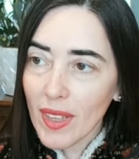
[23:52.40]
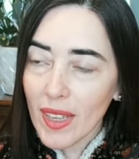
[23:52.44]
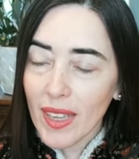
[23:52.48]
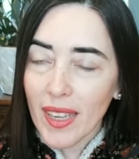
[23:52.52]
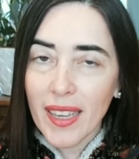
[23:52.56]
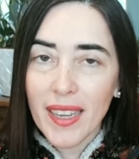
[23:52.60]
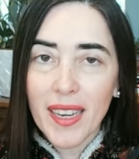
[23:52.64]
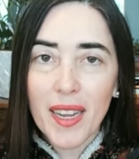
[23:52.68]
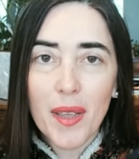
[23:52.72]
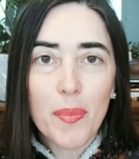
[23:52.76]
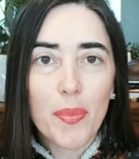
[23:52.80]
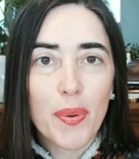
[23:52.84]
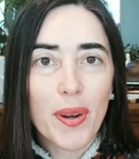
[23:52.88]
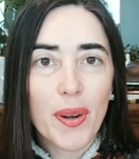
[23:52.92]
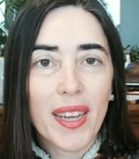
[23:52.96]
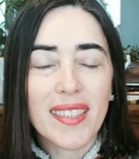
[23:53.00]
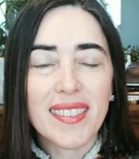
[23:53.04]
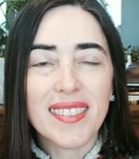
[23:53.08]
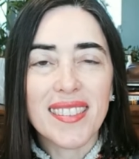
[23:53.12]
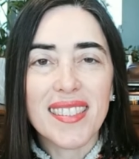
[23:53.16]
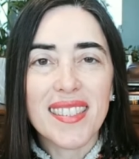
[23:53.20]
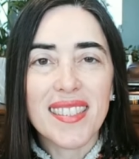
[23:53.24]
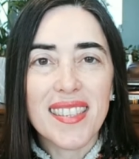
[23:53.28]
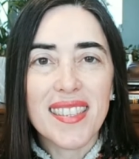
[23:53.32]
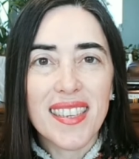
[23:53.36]
Can I
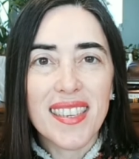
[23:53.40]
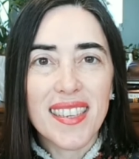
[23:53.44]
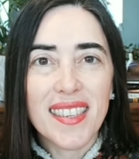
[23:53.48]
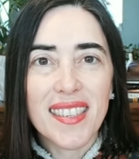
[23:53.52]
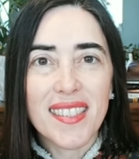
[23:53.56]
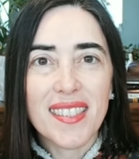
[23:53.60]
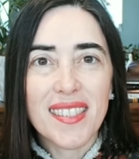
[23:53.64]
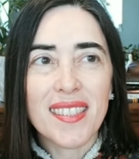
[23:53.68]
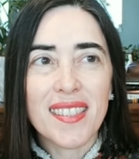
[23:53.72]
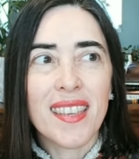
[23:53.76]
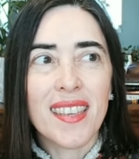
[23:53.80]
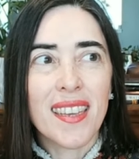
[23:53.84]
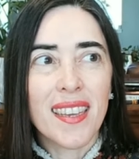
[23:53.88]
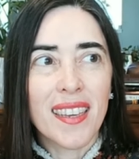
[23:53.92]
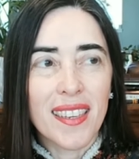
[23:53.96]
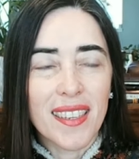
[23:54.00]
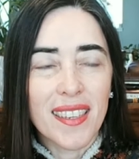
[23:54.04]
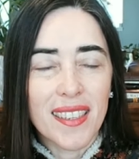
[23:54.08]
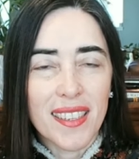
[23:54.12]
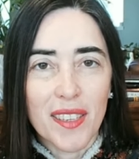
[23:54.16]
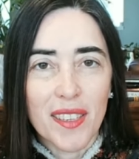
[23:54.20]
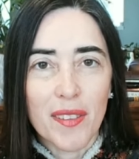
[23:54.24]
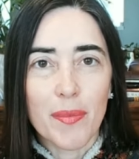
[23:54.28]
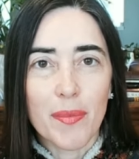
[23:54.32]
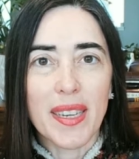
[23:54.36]
practice this?
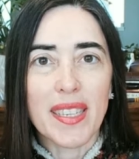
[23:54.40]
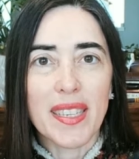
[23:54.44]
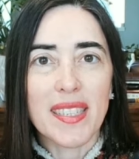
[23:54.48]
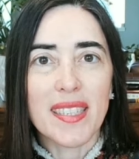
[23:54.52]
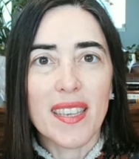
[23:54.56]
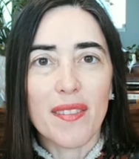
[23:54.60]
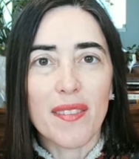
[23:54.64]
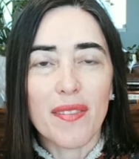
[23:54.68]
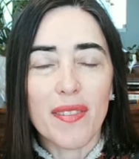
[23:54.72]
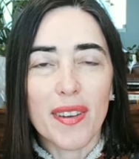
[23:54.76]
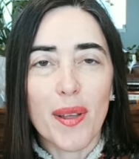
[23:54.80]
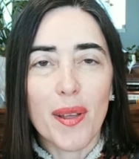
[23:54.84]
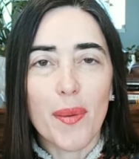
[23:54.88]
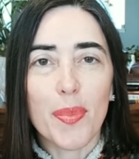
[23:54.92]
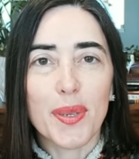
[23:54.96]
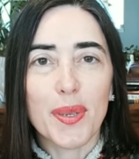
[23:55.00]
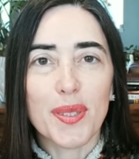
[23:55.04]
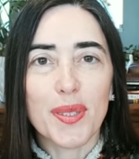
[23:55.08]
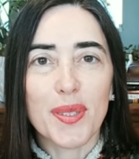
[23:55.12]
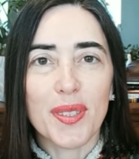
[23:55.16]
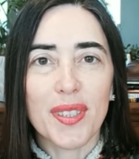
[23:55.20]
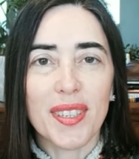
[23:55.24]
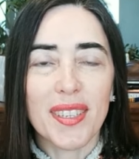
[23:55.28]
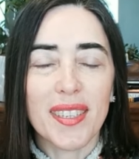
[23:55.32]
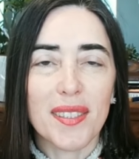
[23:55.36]
Give myself an
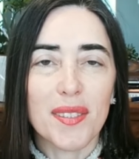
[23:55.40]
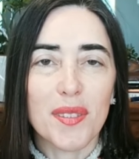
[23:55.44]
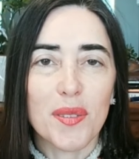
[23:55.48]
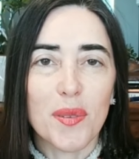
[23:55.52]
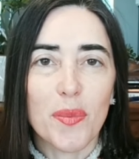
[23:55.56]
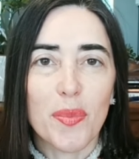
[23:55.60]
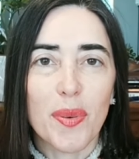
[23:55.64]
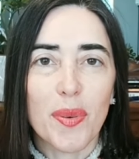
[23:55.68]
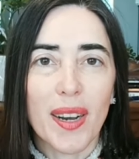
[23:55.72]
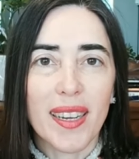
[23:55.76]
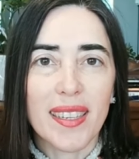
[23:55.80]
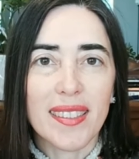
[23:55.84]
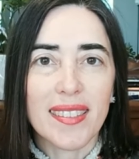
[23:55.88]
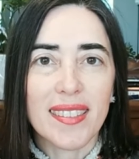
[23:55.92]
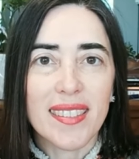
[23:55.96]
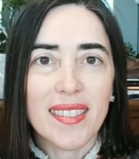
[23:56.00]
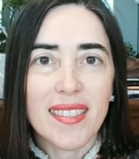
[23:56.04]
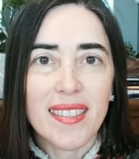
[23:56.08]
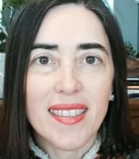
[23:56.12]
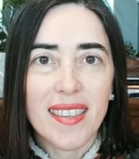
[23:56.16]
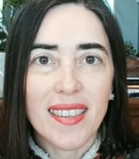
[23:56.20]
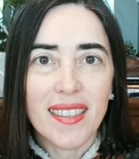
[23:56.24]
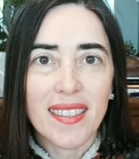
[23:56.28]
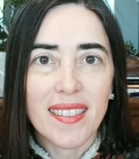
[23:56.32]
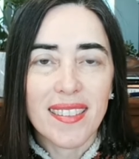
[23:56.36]
opportunity to
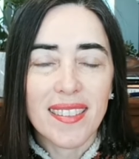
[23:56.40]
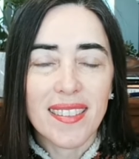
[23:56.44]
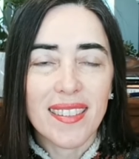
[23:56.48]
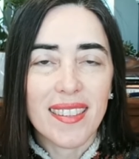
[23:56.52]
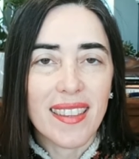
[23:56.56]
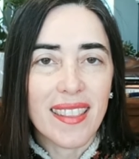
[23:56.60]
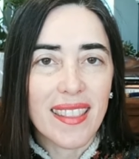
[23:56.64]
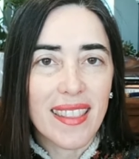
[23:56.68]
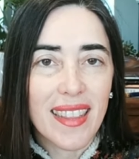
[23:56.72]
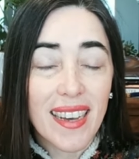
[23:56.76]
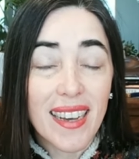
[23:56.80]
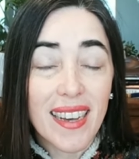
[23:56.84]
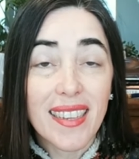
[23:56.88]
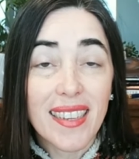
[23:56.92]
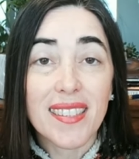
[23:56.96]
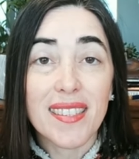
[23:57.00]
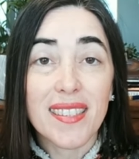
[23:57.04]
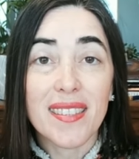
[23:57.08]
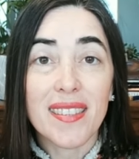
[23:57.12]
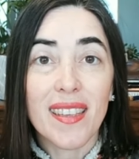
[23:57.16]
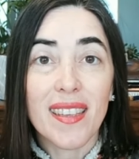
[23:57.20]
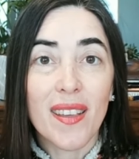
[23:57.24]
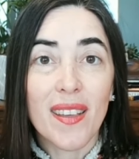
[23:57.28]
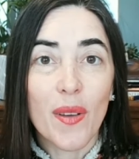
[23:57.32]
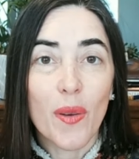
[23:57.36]
practice it.
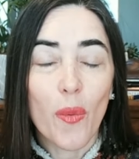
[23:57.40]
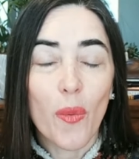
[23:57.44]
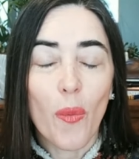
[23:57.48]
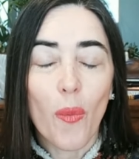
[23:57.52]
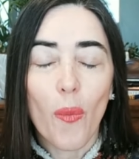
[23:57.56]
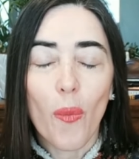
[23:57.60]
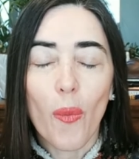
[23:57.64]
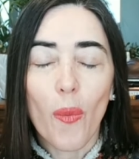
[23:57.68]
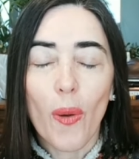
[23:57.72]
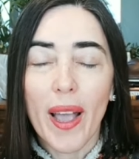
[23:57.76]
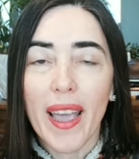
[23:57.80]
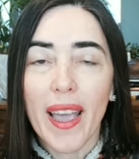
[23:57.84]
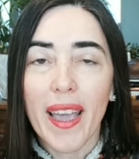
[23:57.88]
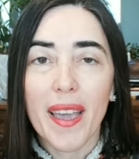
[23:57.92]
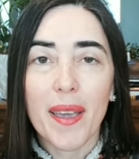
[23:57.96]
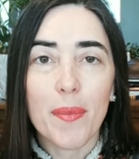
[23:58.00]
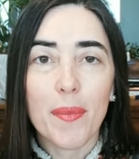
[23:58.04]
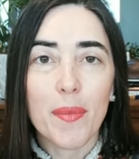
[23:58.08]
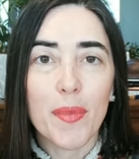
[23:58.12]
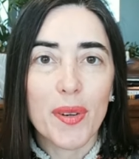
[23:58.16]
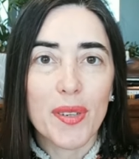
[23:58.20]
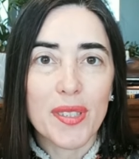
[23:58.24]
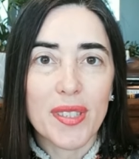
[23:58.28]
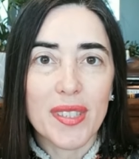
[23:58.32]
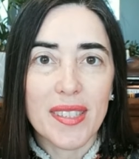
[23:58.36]
That's way
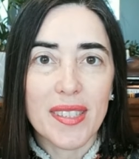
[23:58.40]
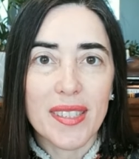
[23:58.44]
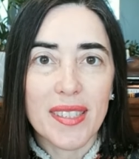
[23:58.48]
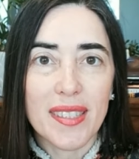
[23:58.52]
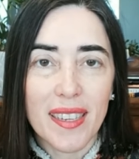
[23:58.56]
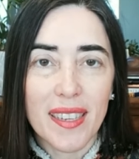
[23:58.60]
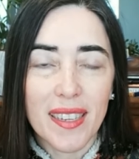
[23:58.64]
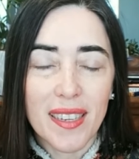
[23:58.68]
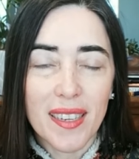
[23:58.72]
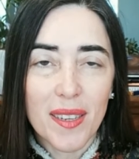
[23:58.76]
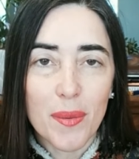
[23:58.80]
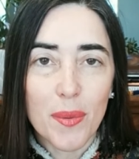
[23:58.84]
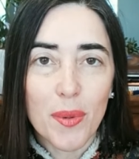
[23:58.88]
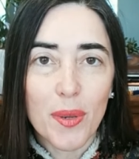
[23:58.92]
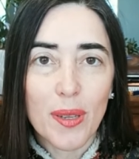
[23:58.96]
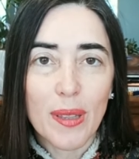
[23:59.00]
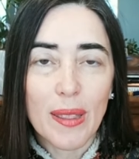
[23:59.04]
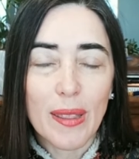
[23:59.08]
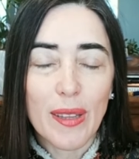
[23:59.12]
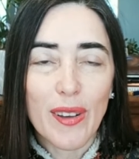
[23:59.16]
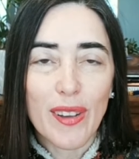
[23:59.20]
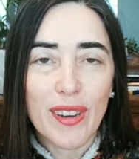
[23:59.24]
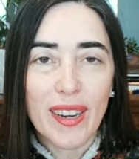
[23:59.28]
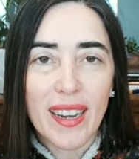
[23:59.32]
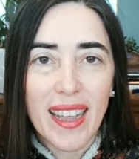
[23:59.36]
more sustainable,
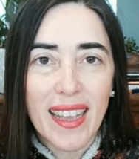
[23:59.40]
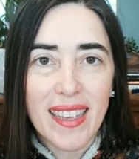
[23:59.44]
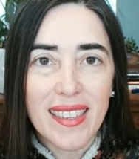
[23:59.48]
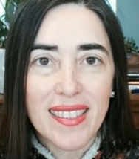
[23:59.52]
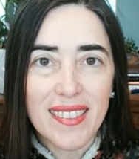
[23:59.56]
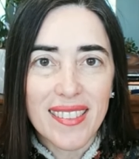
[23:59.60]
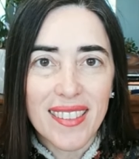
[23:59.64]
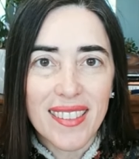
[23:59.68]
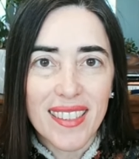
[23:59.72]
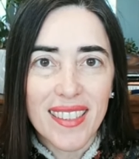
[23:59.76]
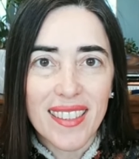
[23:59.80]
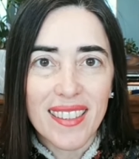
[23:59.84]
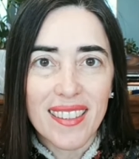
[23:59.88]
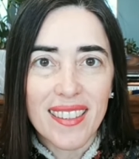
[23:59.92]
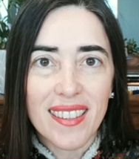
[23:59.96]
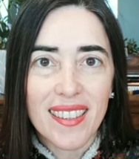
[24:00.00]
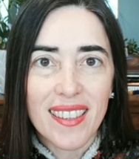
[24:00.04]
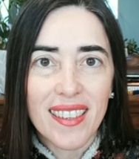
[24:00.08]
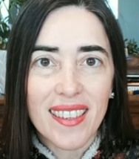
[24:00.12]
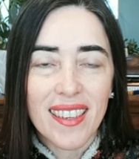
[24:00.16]
long-lasting,